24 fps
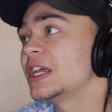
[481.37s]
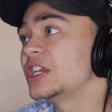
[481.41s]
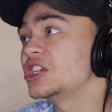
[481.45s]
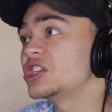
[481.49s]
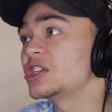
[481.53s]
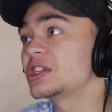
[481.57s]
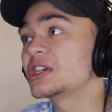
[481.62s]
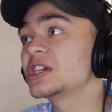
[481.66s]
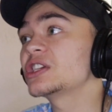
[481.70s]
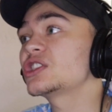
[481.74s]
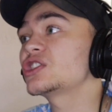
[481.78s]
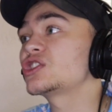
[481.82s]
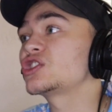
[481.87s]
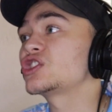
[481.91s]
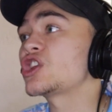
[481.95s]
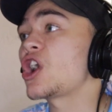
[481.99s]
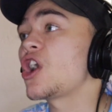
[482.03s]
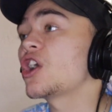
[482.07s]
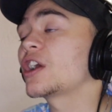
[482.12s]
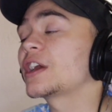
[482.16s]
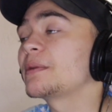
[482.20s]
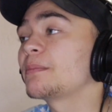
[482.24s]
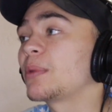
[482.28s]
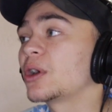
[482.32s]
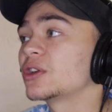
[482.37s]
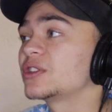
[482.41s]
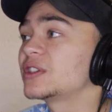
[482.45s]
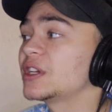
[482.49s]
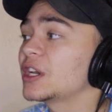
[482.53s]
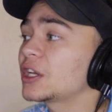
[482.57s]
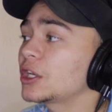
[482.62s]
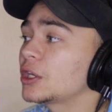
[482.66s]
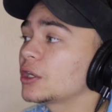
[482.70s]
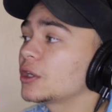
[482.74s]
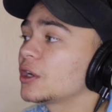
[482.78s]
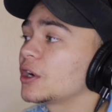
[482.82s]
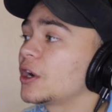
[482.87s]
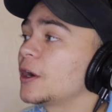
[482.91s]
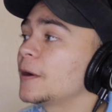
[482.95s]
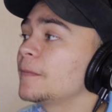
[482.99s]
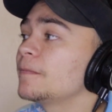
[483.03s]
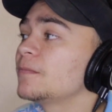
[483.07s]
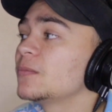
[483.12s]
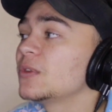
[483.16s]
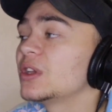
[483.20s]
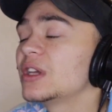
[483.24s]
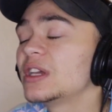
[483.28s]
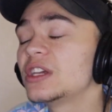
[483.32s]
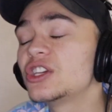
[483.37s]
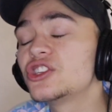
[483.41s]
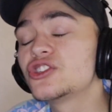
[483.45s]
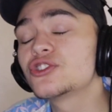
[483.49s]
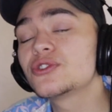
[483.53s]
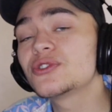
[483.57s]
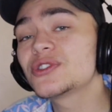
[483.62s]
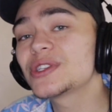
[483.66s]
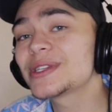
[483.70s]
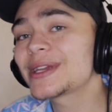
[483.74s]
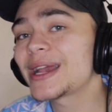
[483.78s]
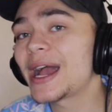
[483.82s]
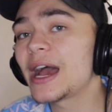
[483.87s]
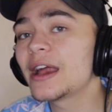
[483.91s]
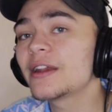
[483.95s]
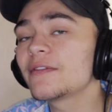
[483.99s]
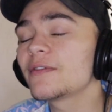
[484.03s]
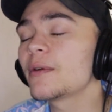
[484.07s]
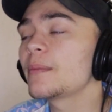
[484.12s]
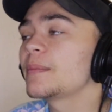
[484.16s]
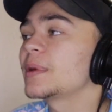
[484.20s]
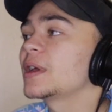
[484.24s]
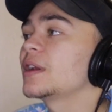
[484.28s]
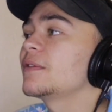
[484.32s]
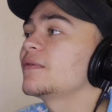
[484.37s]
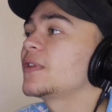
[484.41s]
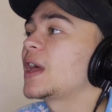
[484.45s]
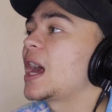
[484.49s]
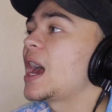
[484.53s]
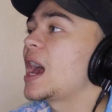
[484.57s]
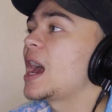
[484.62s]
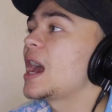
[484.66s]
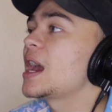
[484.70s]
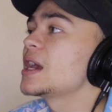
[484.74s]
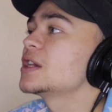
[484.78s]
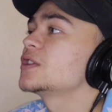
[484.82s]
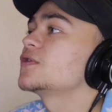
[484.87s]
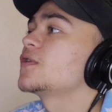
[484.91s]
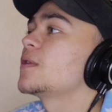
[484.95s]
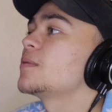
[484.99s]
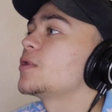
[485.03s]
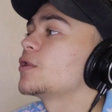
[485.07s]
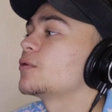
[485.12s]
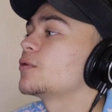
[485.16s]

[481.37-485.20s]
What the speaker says: In this song in particular, he's using kind of a bit of the highs from